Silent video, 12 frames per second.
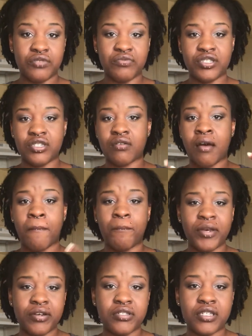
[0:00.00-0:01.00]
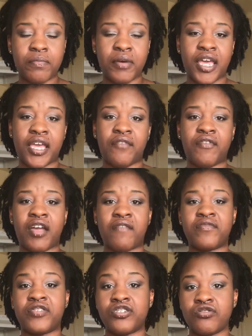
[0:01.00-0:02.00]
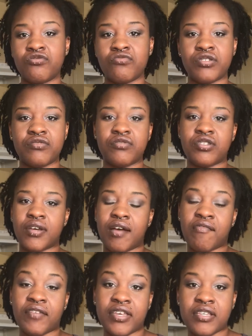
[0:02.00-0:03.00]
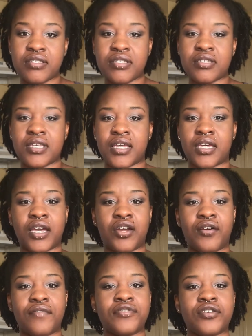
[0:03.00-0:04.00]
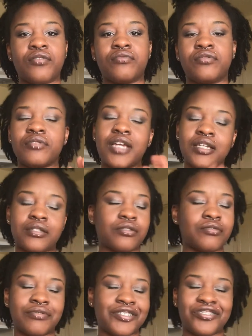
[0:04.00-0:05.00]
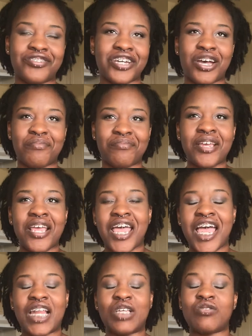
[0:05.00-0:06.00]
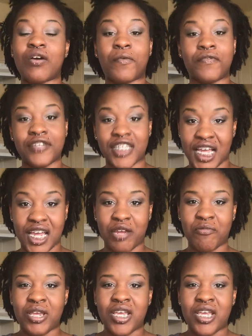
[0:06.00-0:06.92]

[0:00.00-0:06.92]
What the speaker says: We still have bills to pay. If you have children, you still have kids to take care of. So do not quit your job at a drop of a dime.